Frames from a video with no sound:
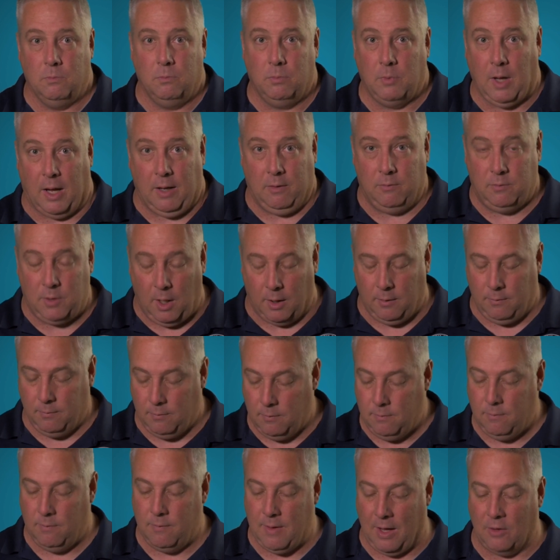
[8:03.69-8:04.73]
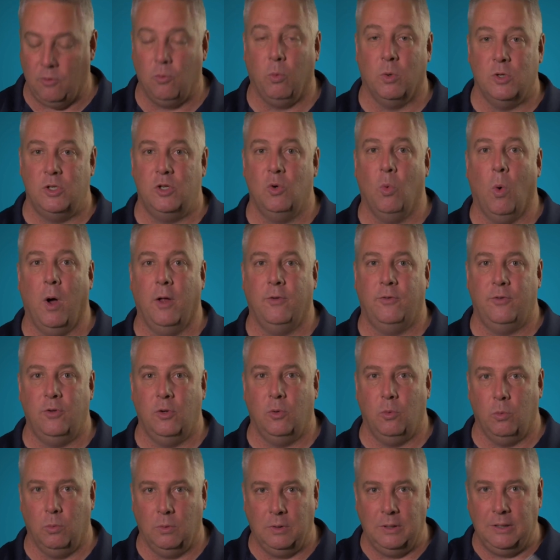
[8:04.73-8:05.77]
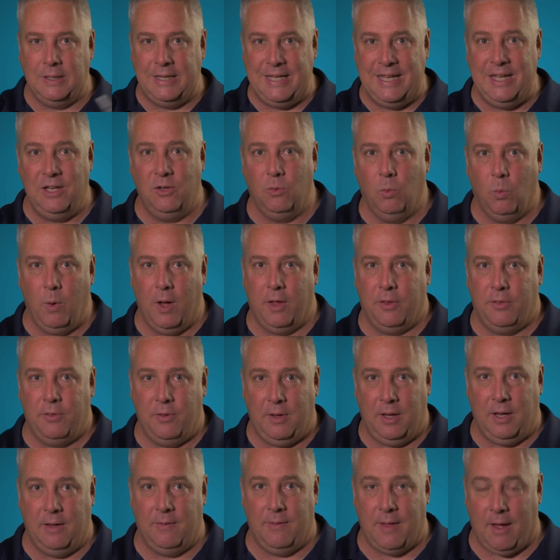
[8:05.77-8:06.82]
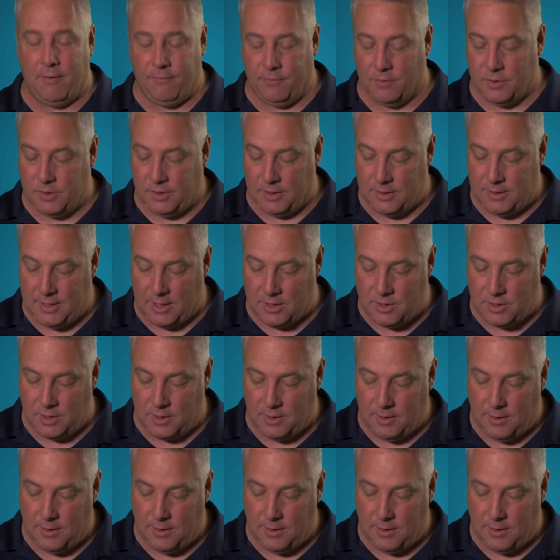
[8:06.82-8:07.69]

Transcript: Okay, done. That's what you want to lead with in that first contention.